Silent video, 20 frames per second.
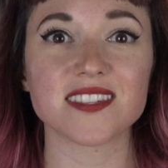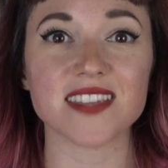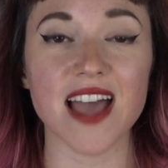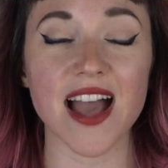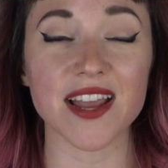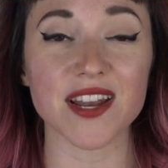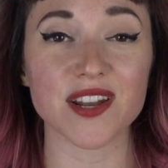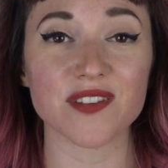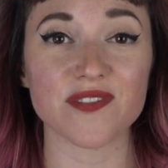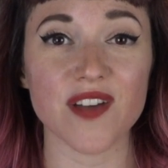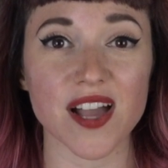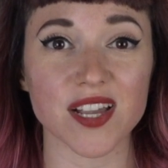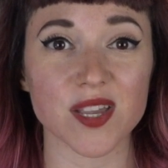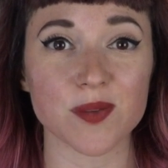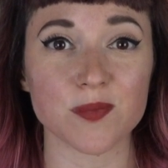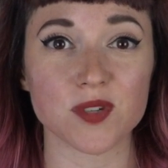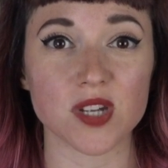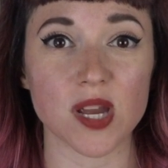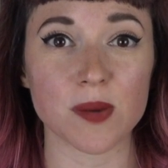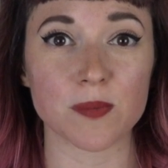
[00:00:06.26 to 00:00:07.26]
sat in a
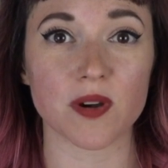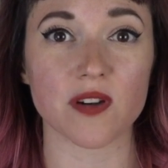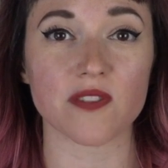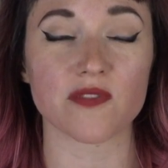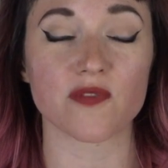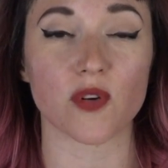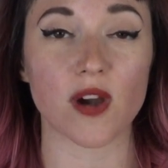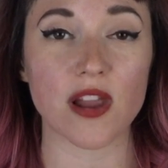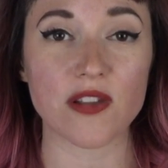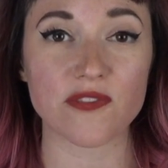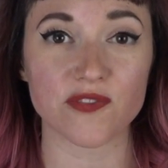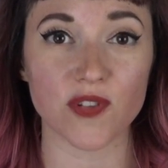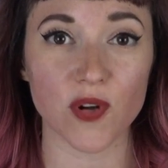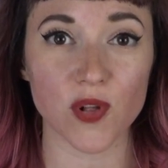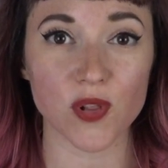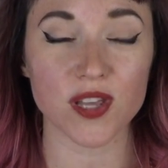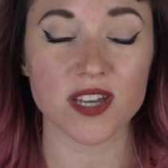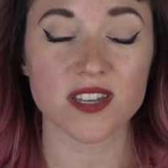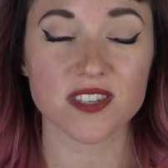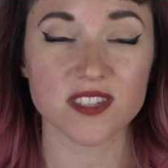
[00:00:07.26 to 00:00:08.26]
vacuum chamber for a
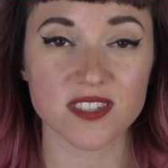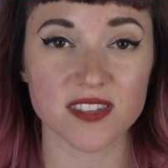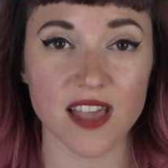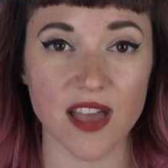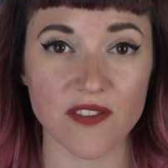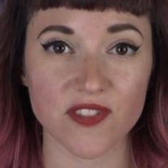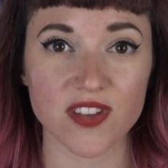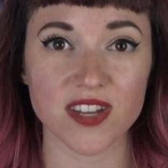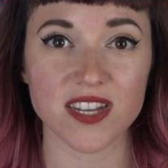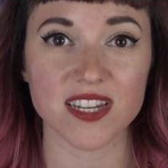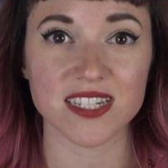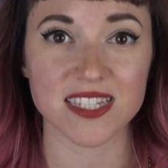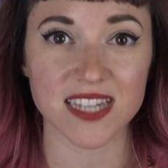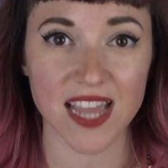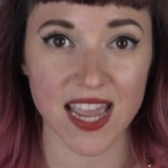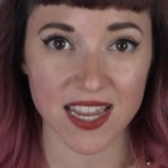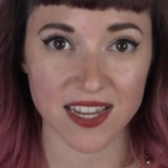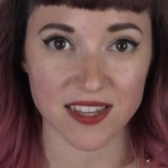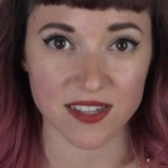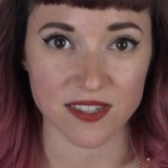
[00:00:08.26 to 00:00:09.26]
full seven
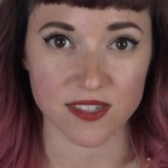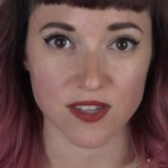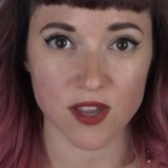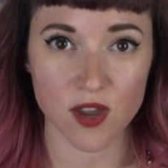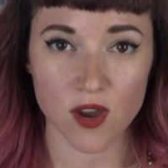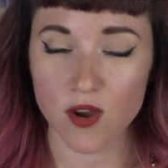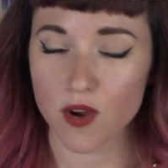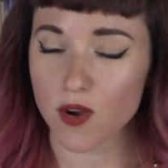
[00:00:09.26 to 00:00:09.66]
days.